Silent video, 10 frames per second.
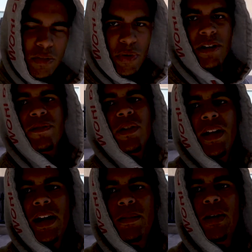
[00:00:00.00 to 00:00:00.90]
Grateful
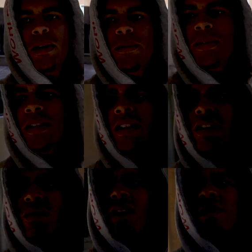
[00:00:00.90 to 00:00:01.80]
that I'm home.
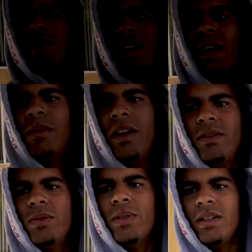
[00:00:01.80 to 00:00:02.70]
Grateful that I'm
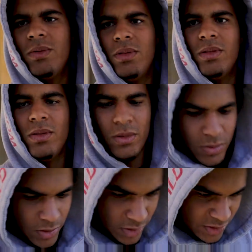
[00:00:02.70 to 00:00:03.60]
off work. Whoa,
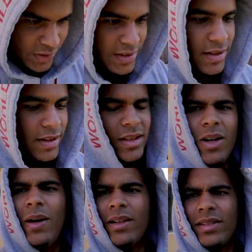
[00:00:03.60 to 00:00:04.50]
let's fix it. Let's
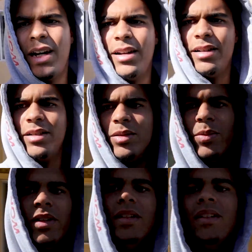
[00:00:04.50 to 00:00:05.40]
go outside a little
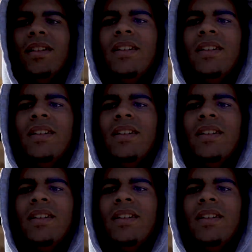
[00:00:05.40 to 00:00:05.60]
bit.